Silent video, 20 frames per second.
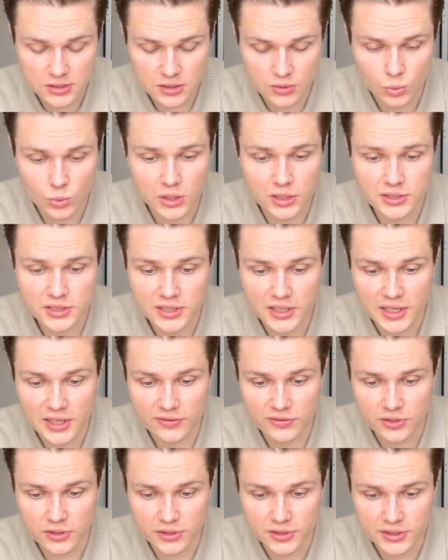What
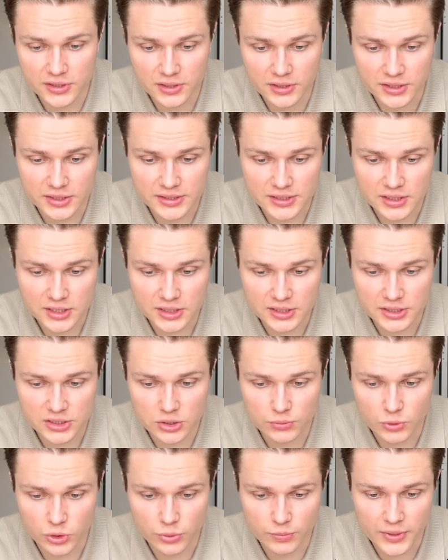effort is
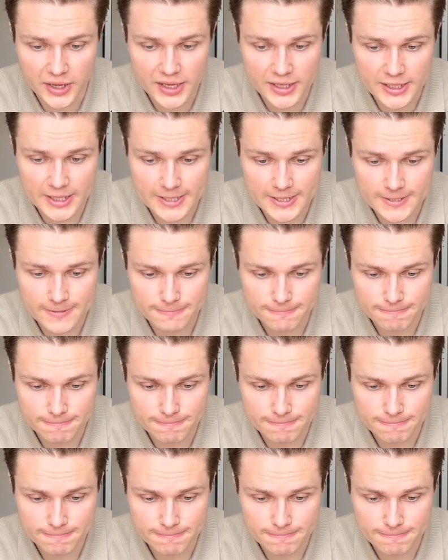customer making?